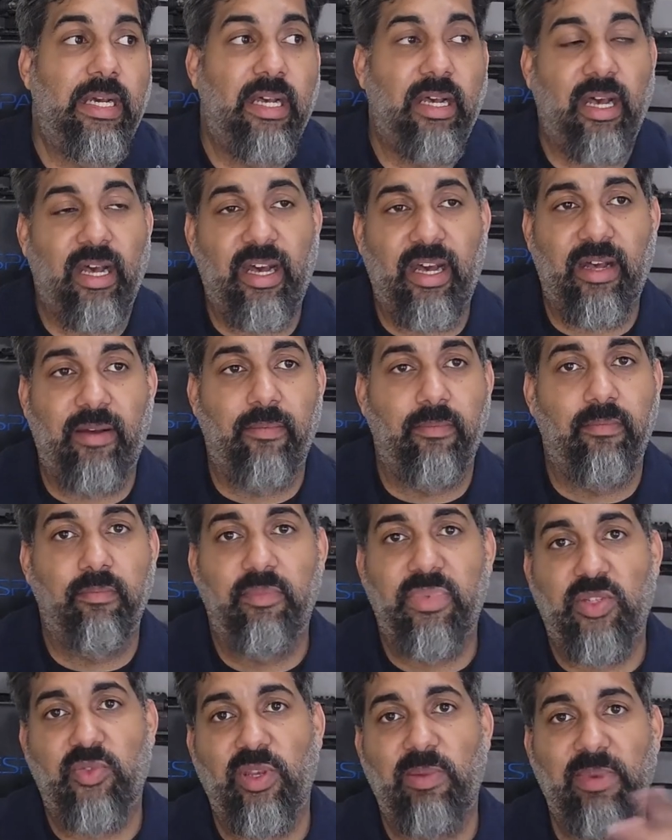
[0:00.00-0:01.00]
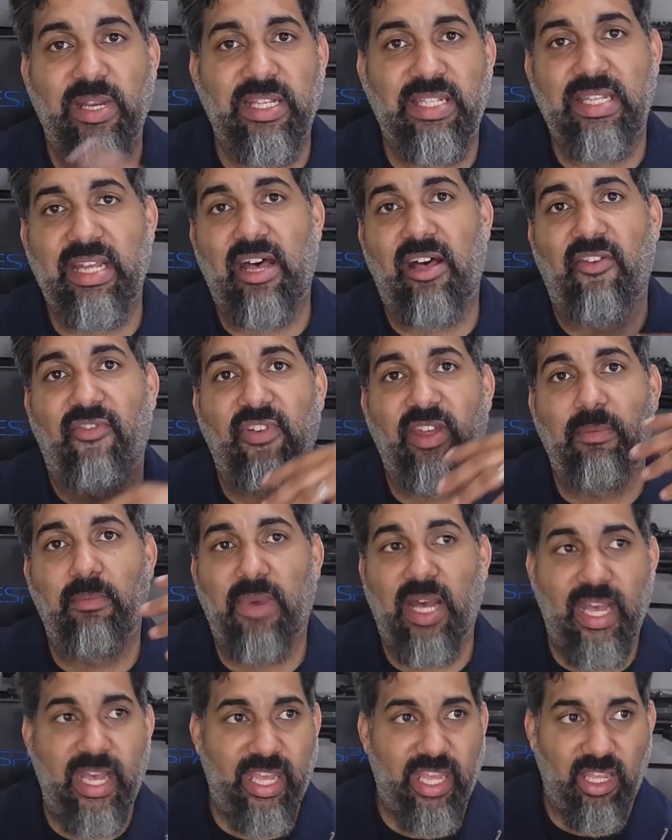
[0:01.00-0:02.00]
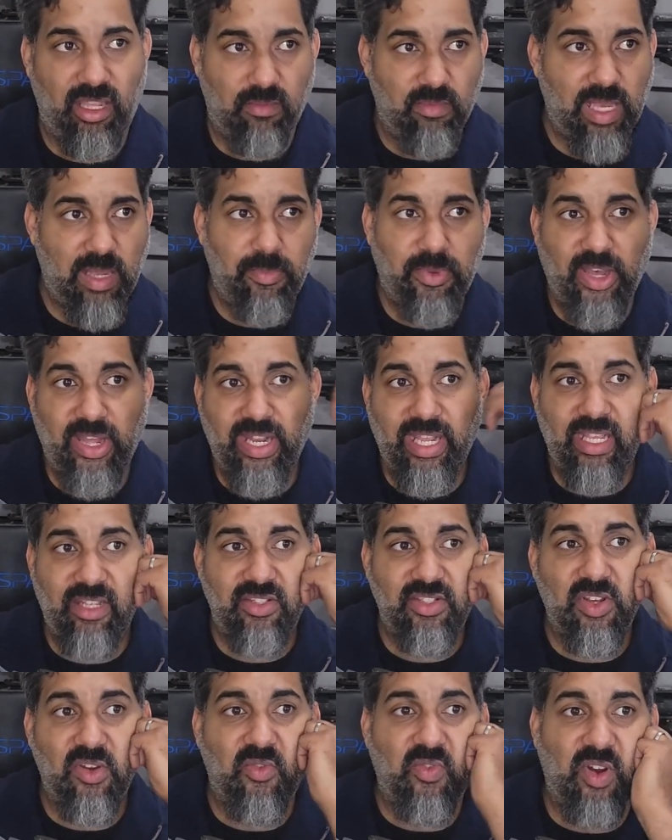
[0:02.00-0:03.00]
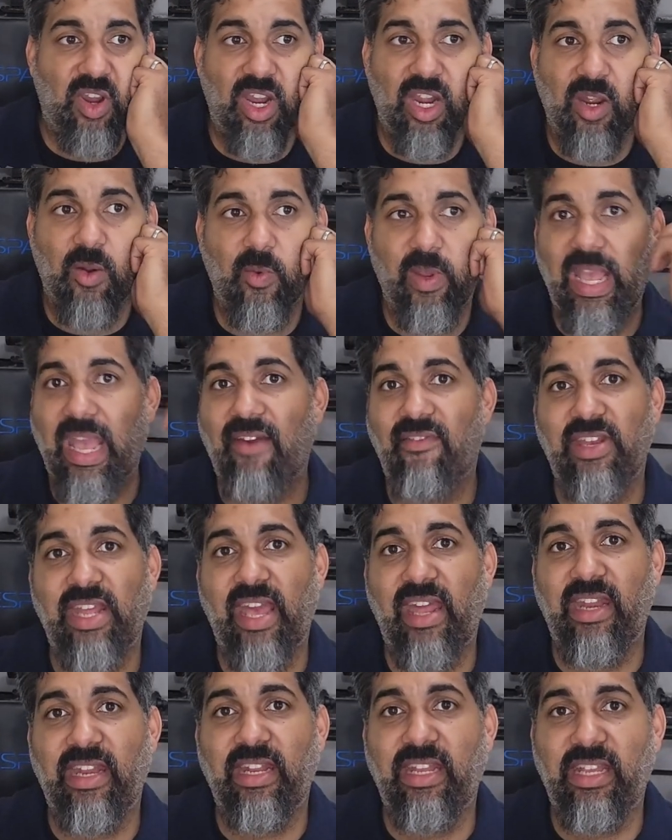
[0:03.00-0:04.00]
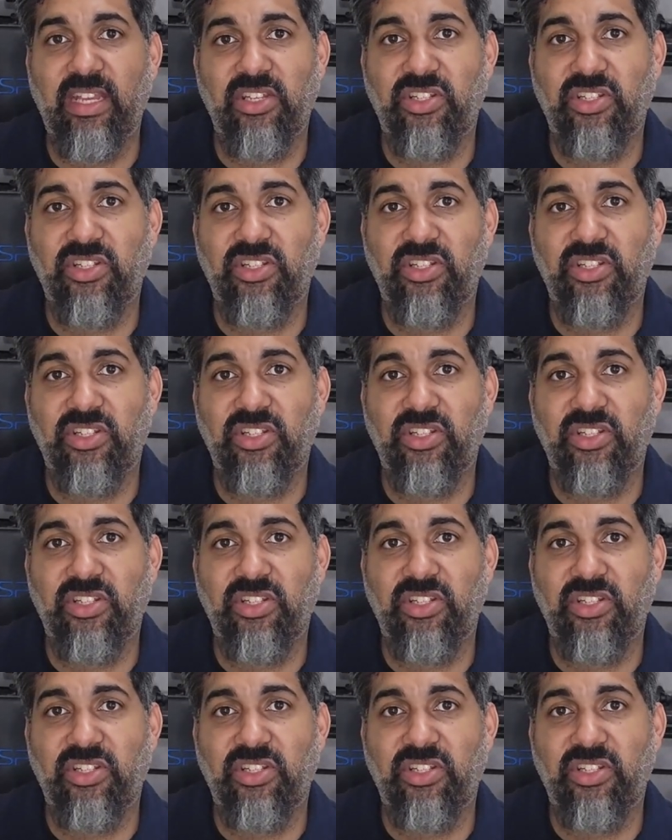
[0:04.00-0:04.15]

between myself and my buddy, so far we haven't had any